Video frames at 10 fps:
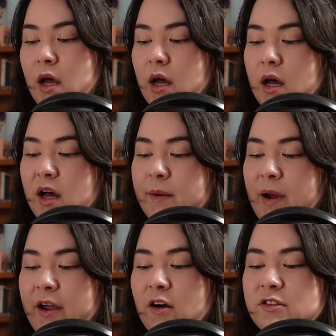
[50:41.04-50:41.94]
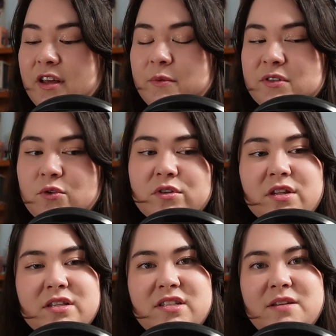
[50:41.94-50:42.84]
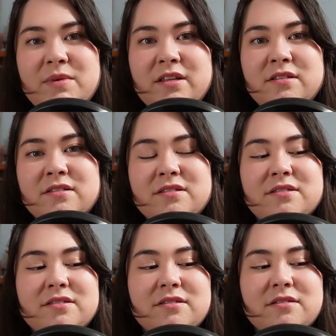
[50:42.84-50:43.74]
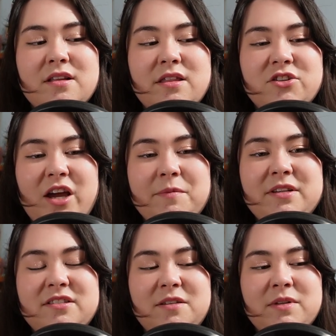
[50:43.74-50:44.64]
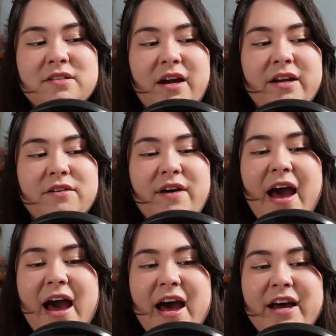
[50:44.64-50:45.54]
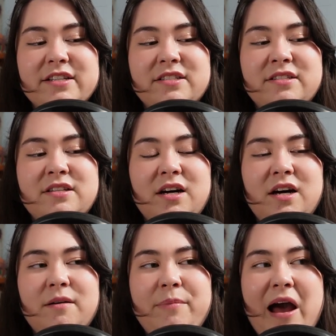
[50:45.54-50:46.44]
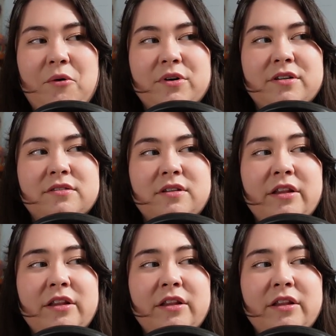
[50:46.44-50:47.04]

Um, I also thought it was cool that the demons, the Japanese demons, kind of had powers.